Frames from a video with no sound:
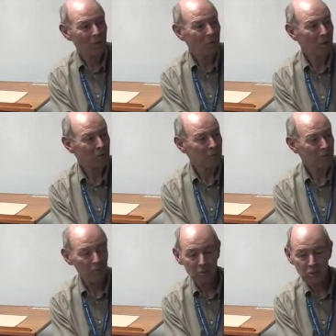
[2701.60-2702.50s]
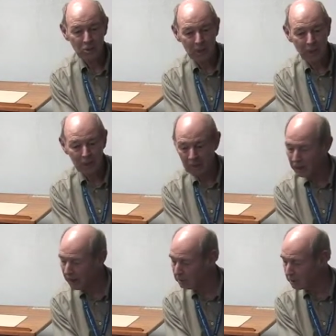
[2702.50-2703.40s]
Well, folks, uh,
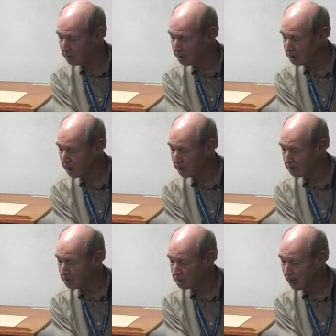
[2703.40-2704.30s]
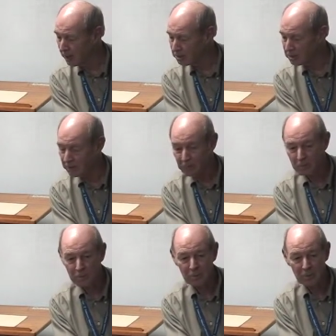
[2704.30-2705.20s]
I'm going to let you out of this hot, stuffy
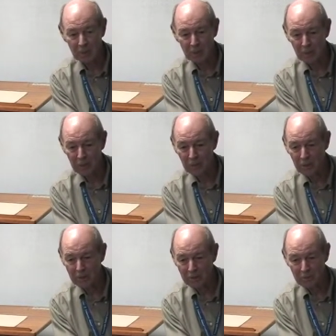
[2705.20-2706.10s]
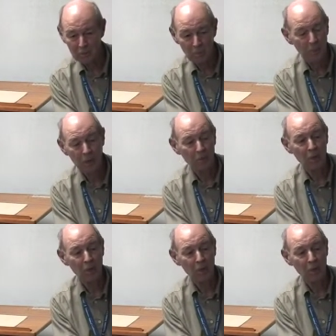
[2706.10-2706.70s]
room, and I'll hang around. And by the